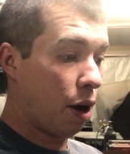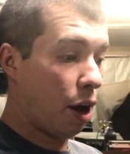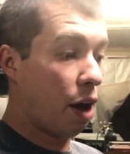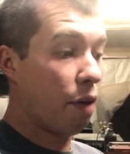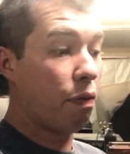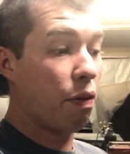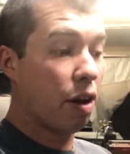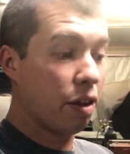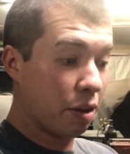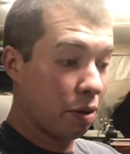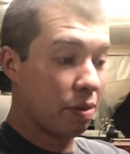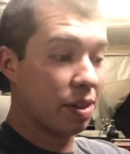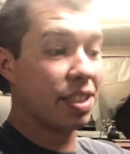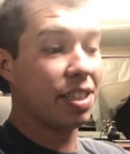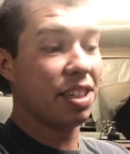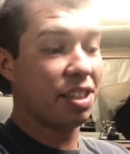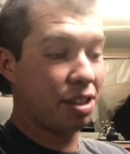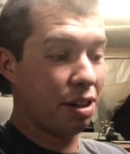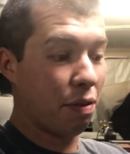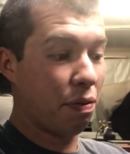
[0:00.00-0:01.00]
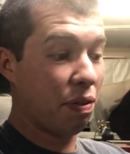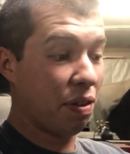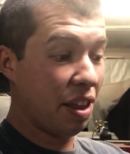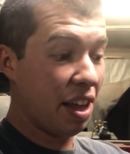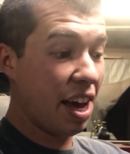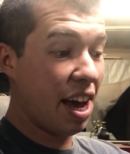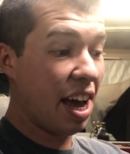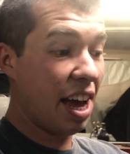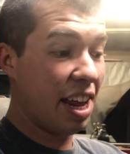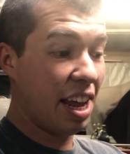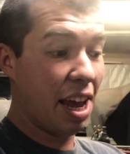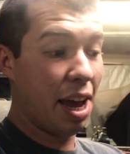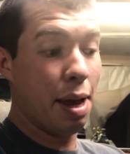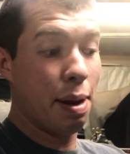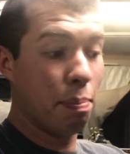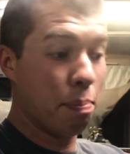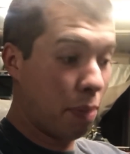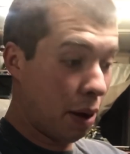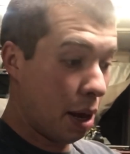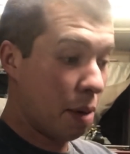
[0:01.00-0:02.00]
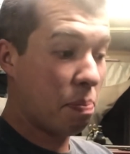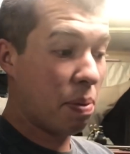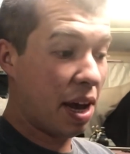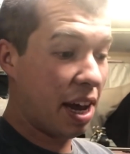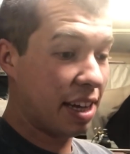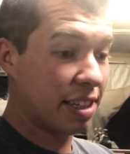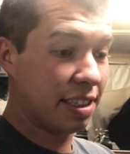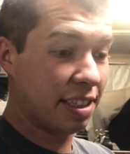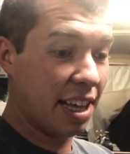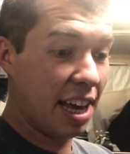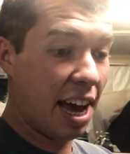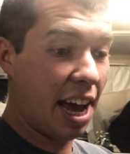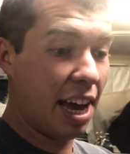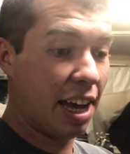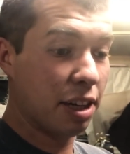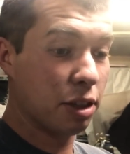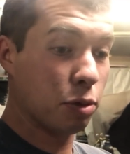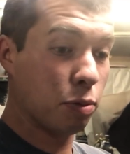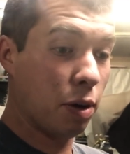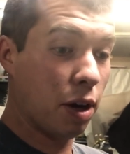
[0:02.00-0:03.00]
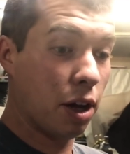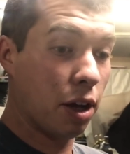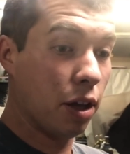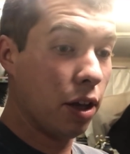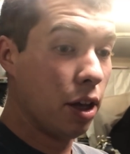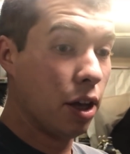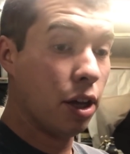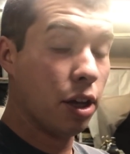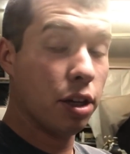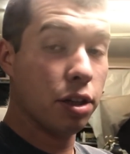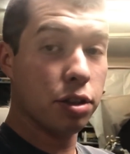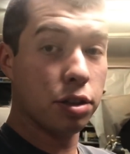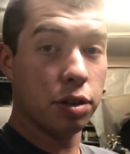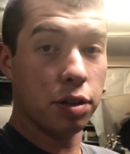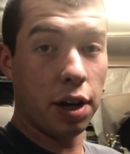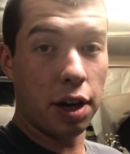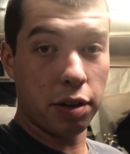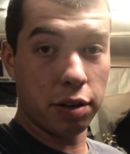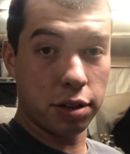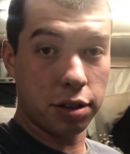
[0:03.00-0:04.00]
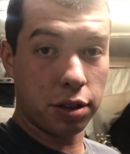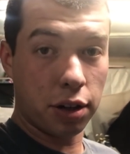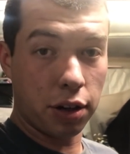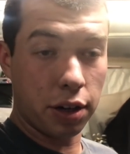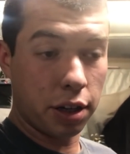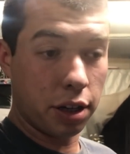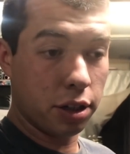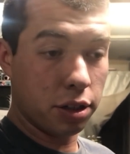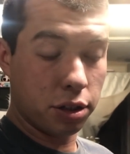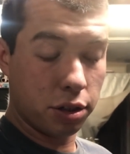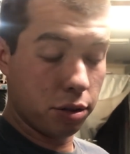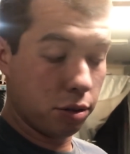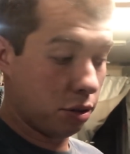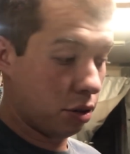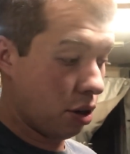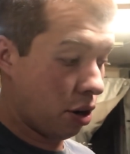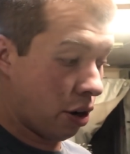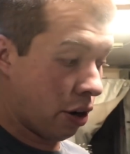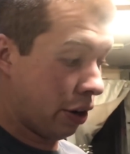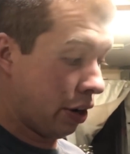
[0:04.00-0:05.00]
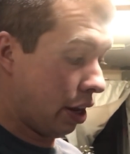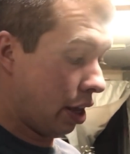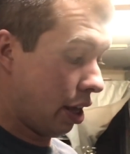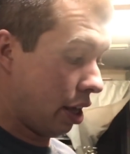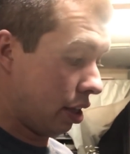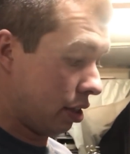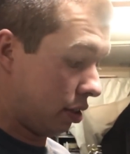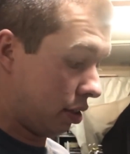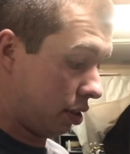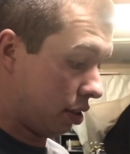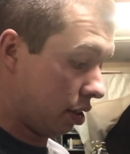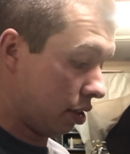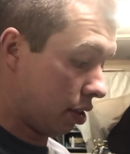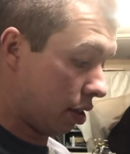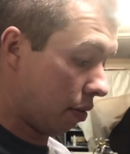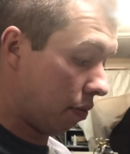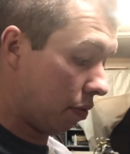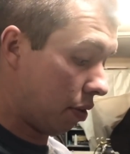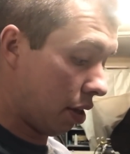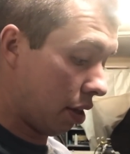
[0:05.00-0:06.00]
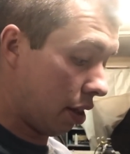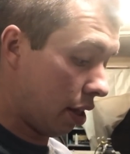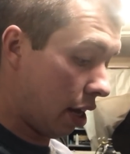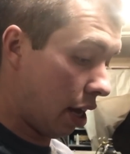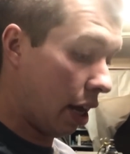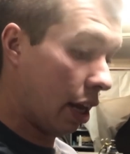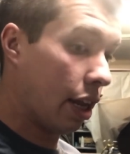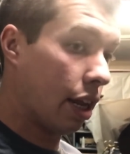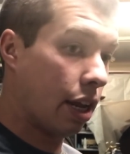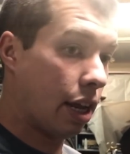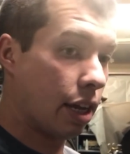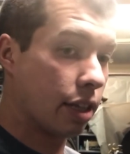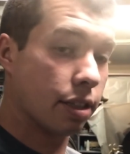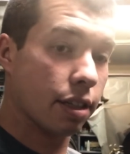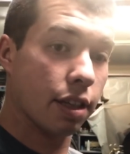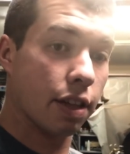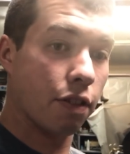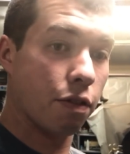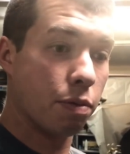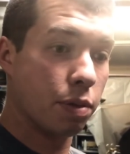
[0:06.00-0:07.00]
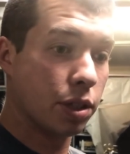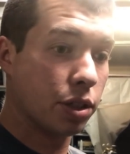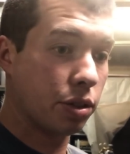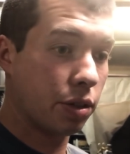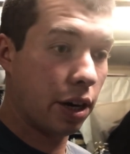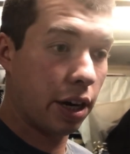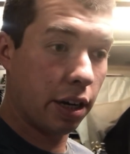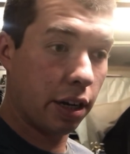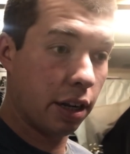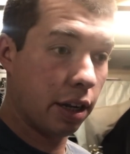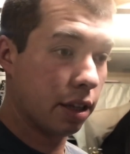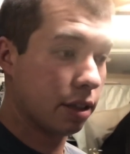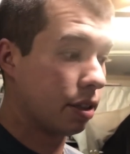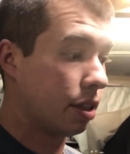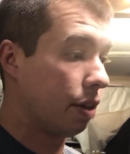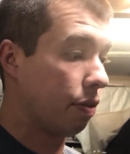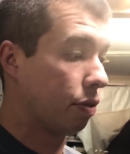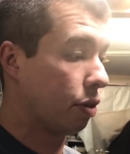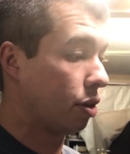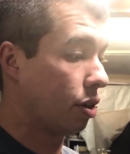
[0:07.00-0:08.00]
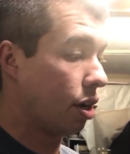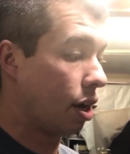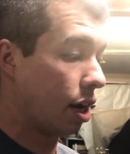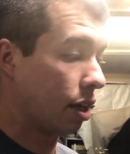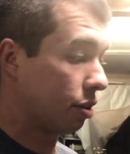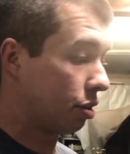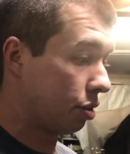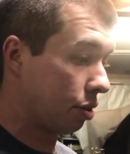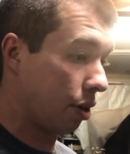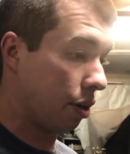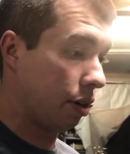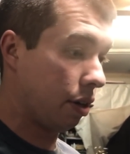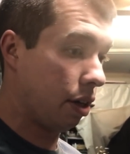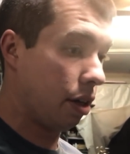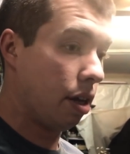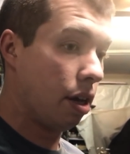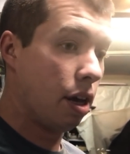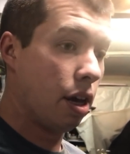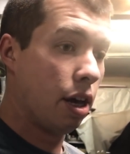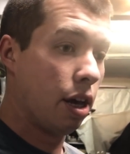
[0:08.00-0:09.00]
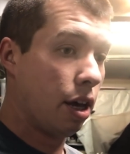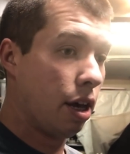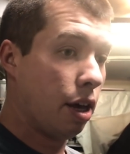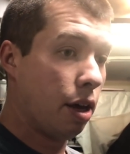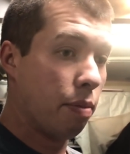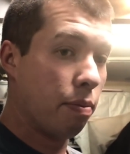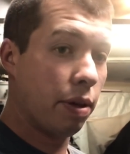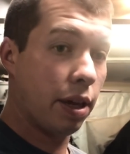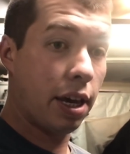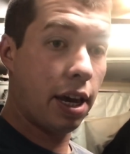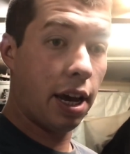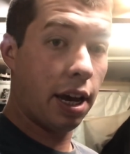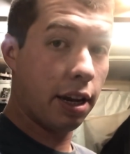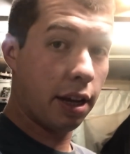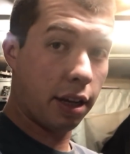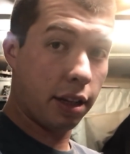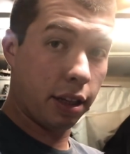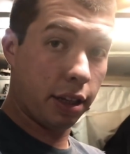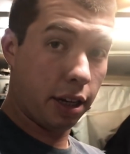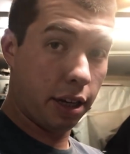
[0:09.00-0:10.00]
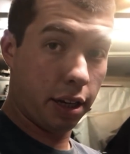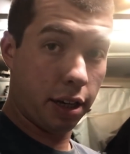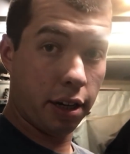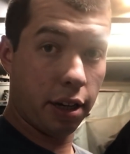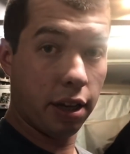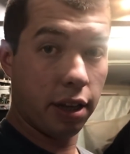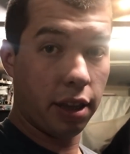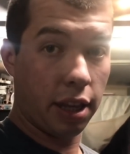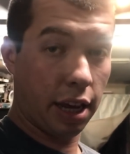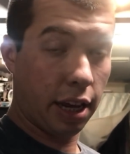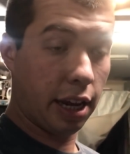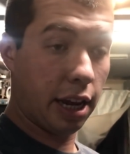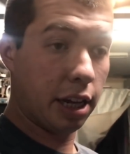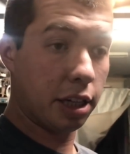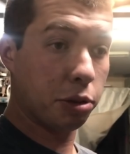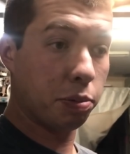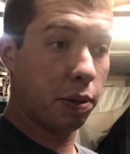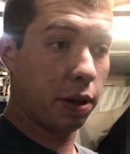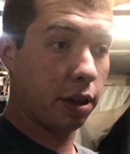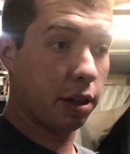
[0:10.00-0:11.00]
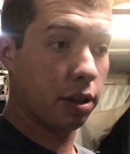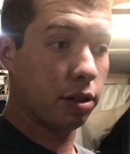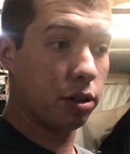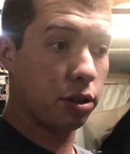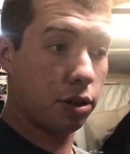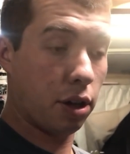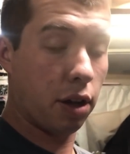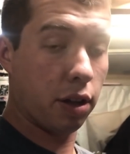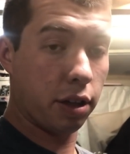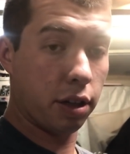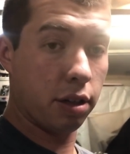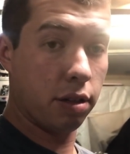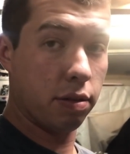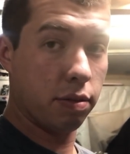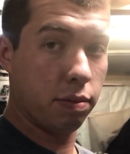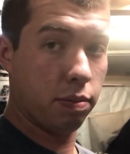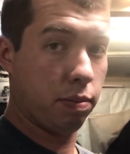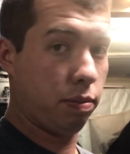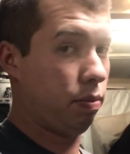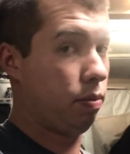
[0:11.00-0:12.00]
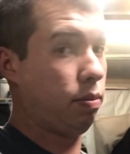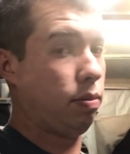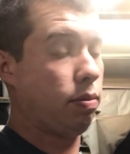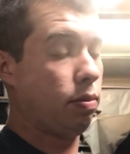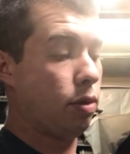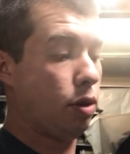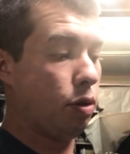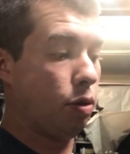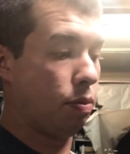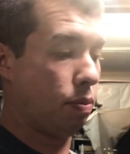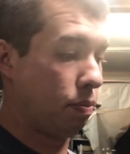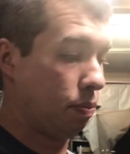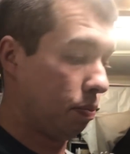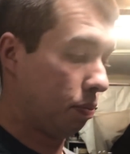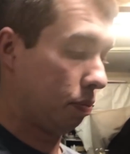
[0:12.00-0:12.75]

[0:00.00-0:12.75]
I found the resistor for that and bypassed that as well. So now the starting issue is gone. Since I've done that, it hasn't left me stranded. It's never not started. Mechanically, in that aspect, it's solid. Cool.